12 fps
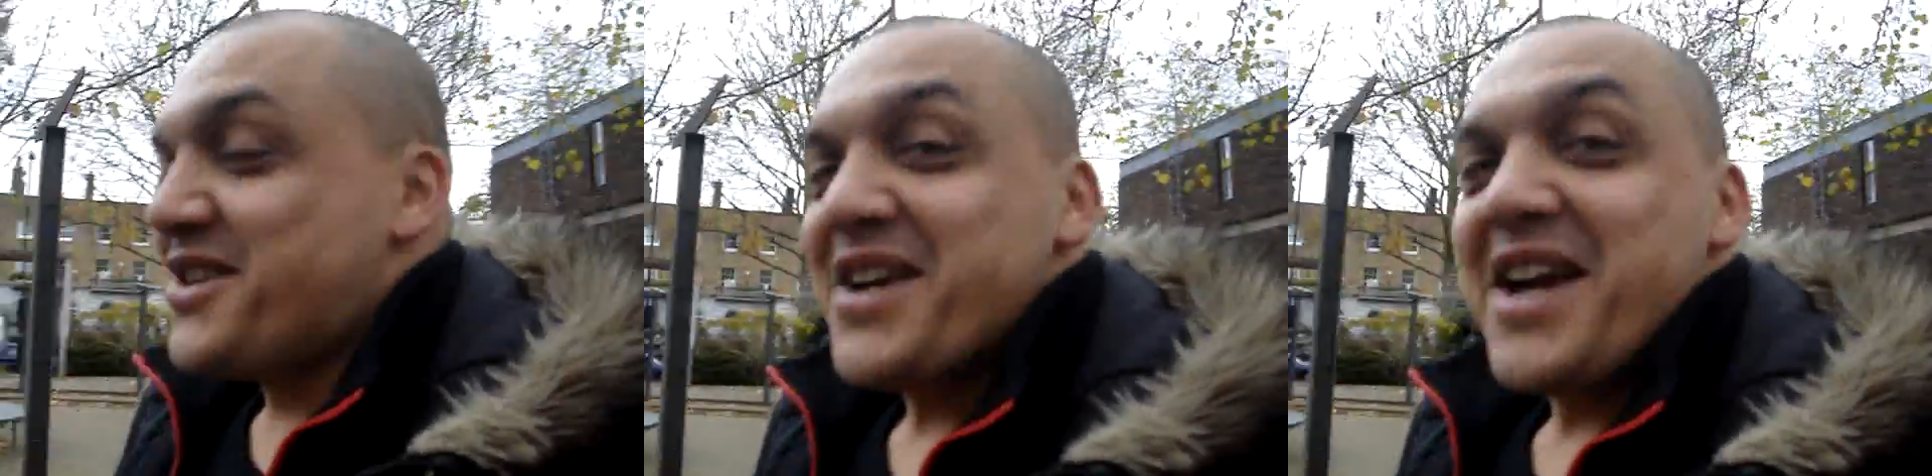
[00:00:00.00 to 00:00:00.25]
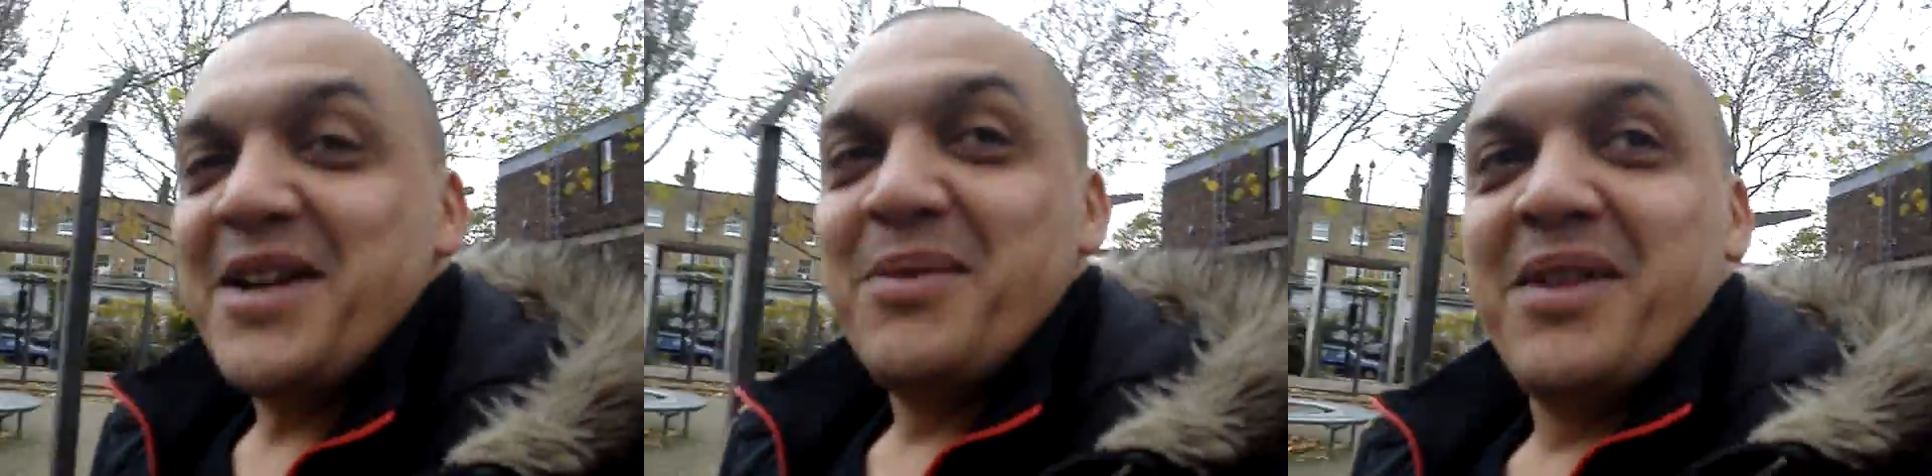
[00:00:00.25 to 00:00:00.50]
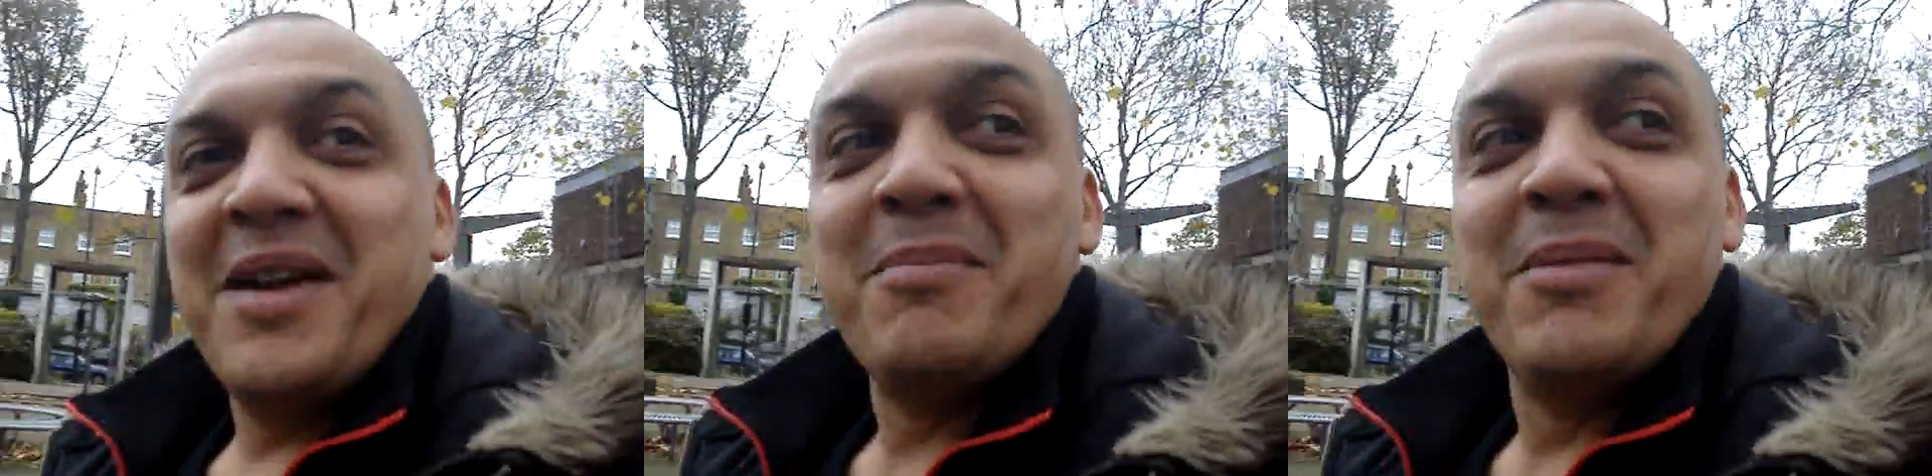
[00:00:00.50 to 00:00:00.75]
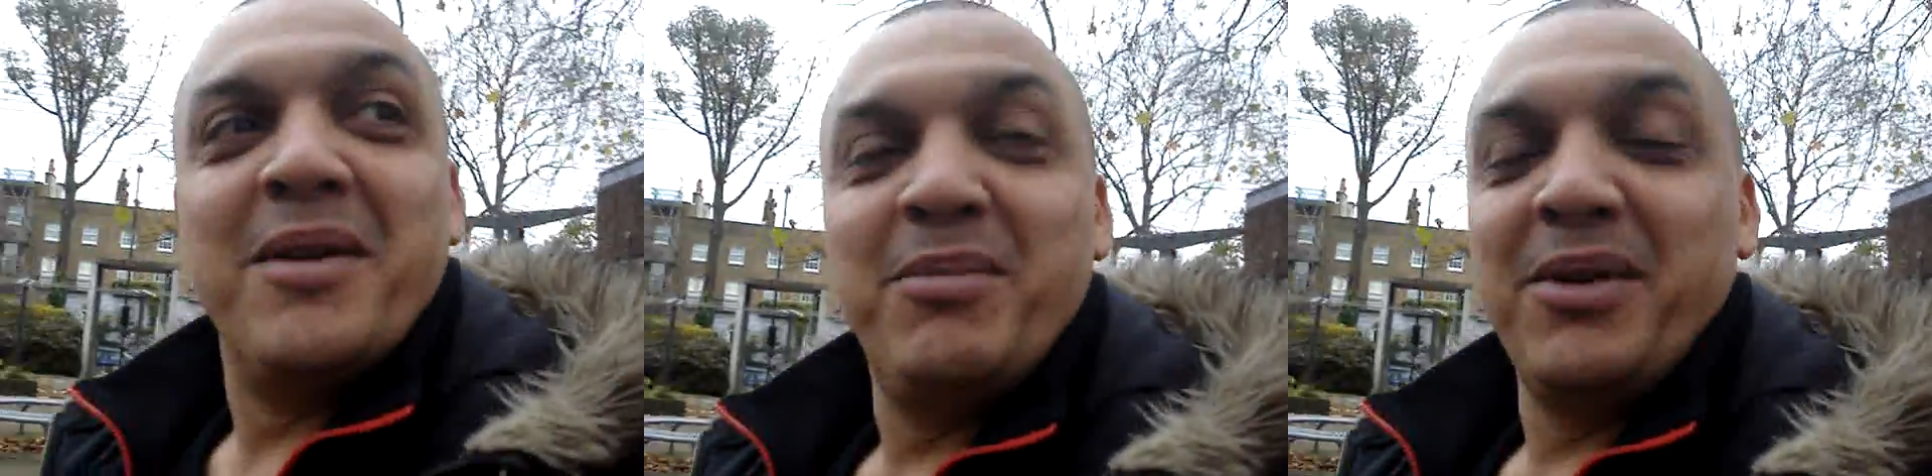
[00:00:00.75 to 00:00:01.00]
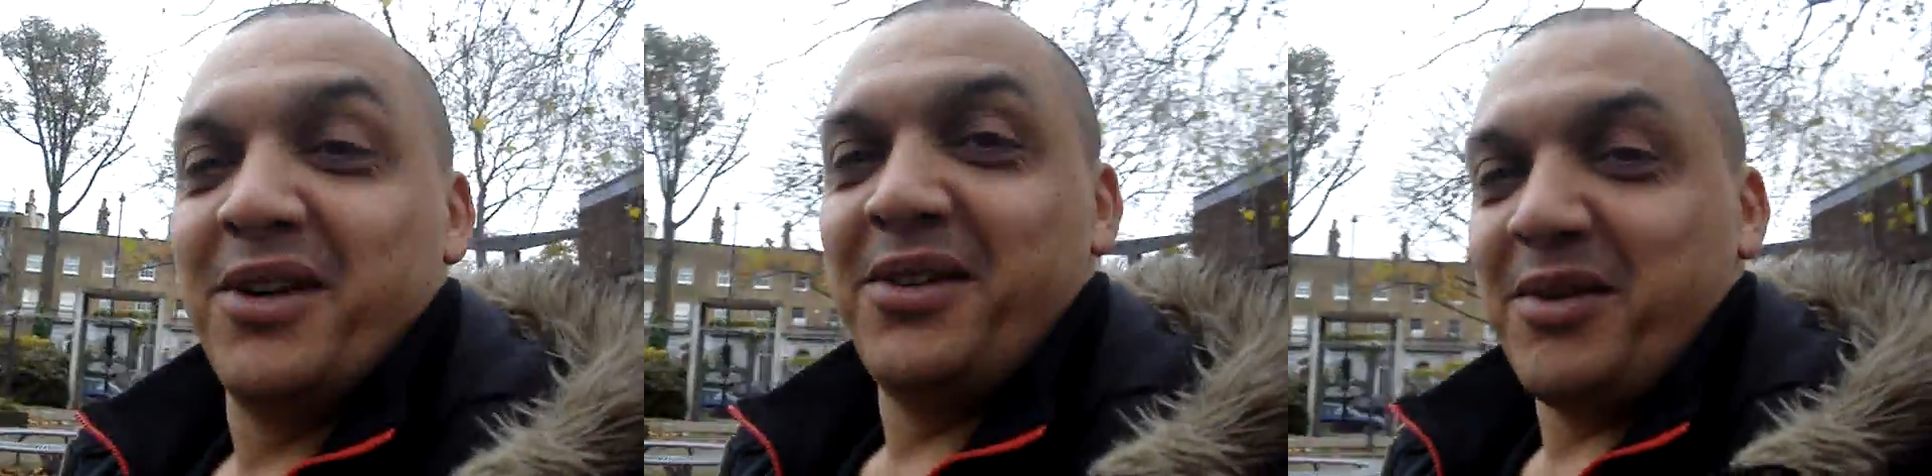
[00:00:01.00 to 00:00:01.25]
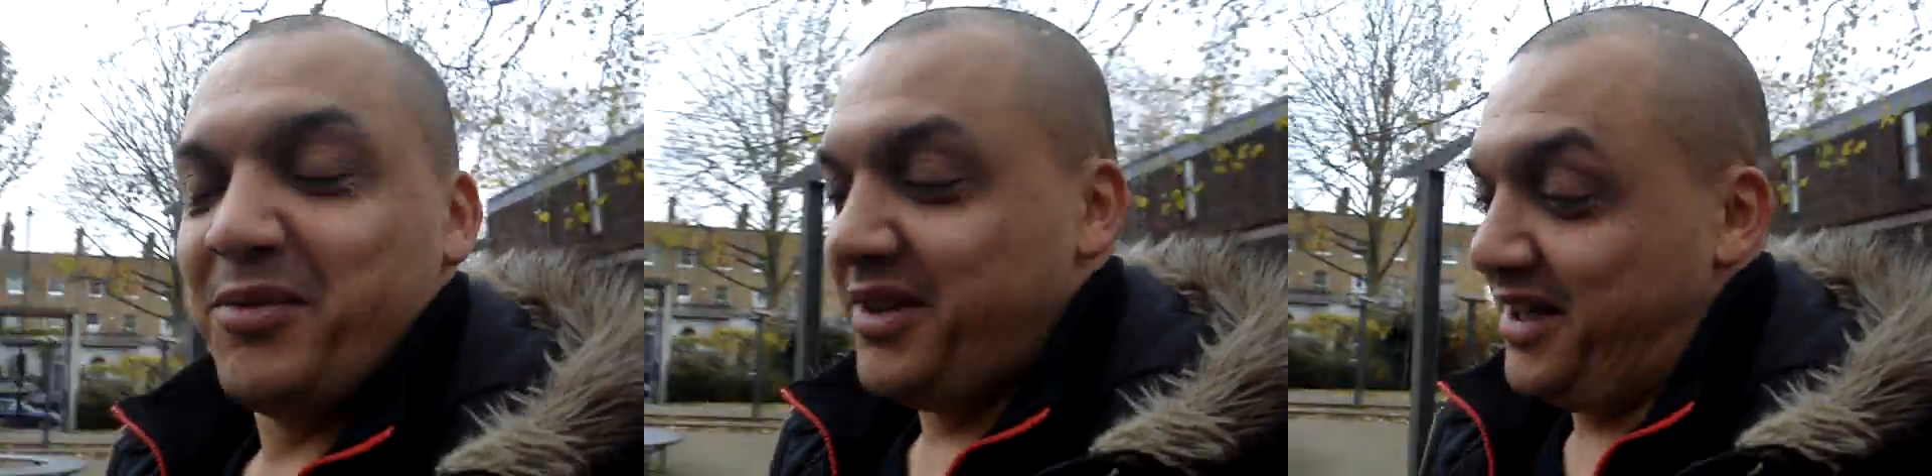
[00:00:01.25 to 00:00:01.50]
I shared it with him
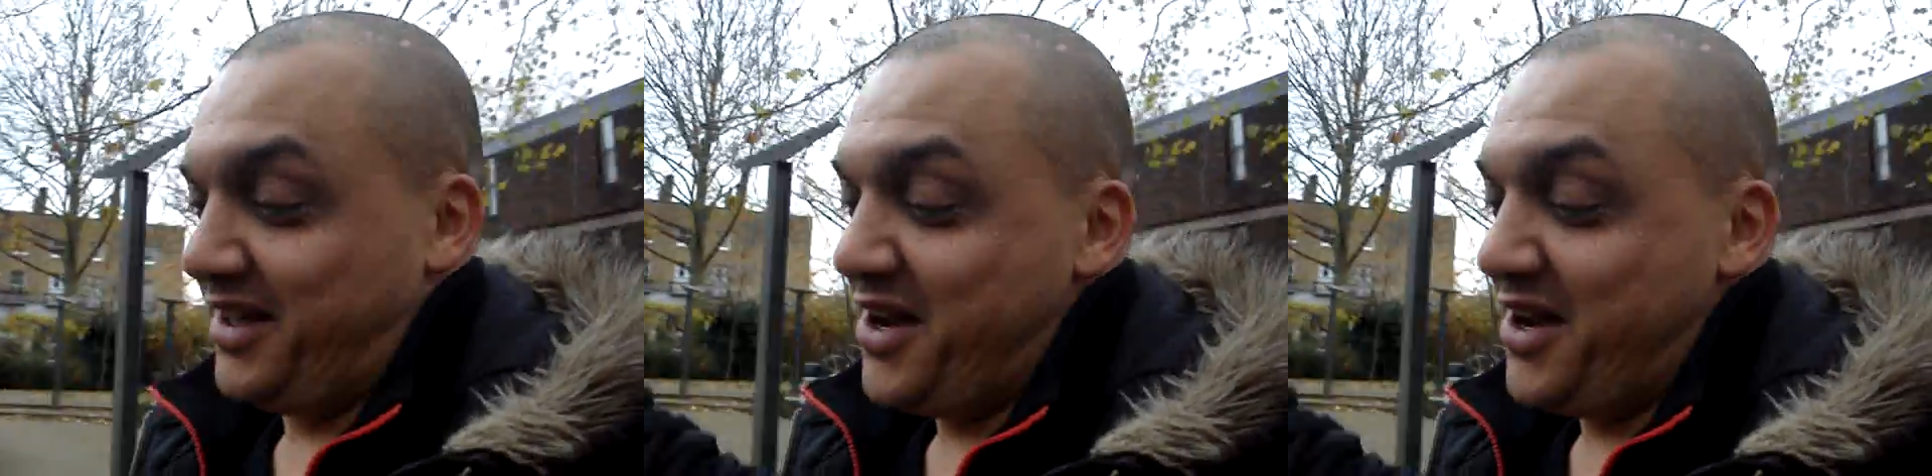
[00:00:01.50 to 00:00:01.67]
because obviously I